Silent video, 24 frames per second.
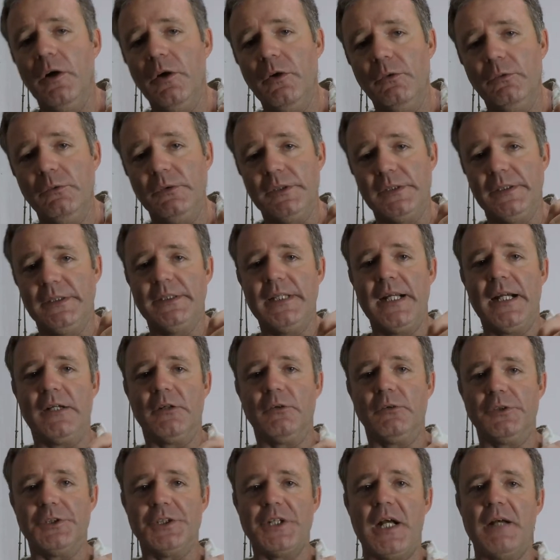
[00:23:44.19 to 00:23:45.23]
owned
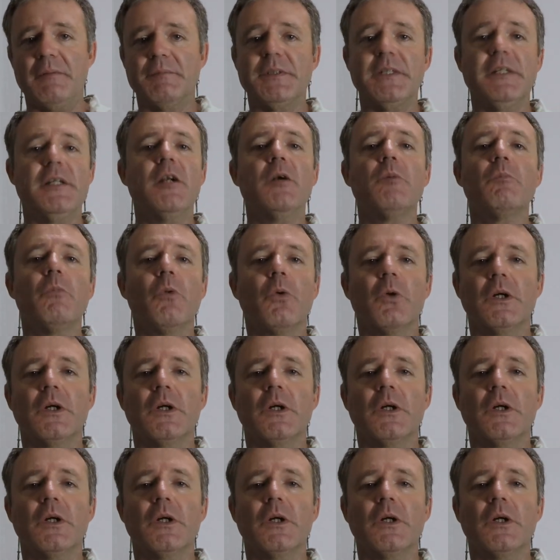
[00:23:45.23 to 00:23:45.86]
tackle shops, and they're more